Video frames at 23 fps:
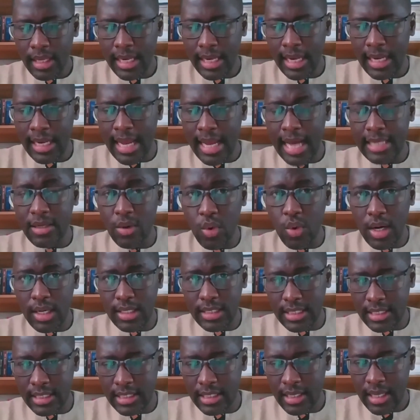In other
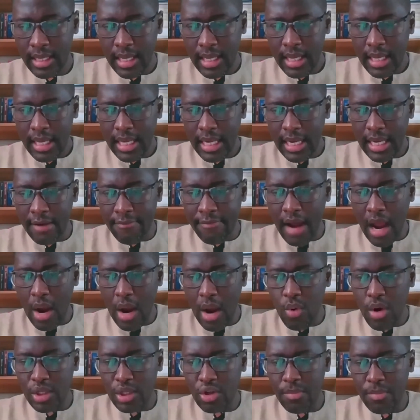words, if I
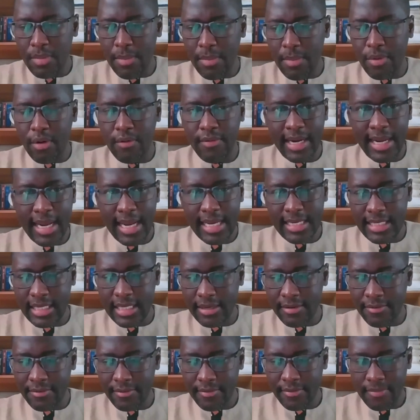were to be
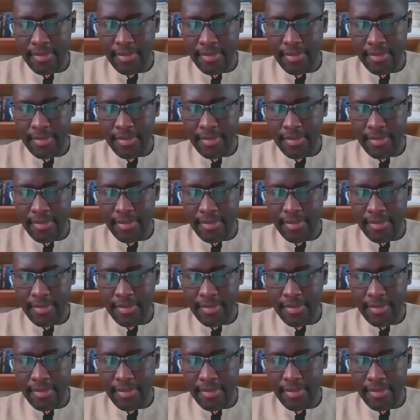provocative,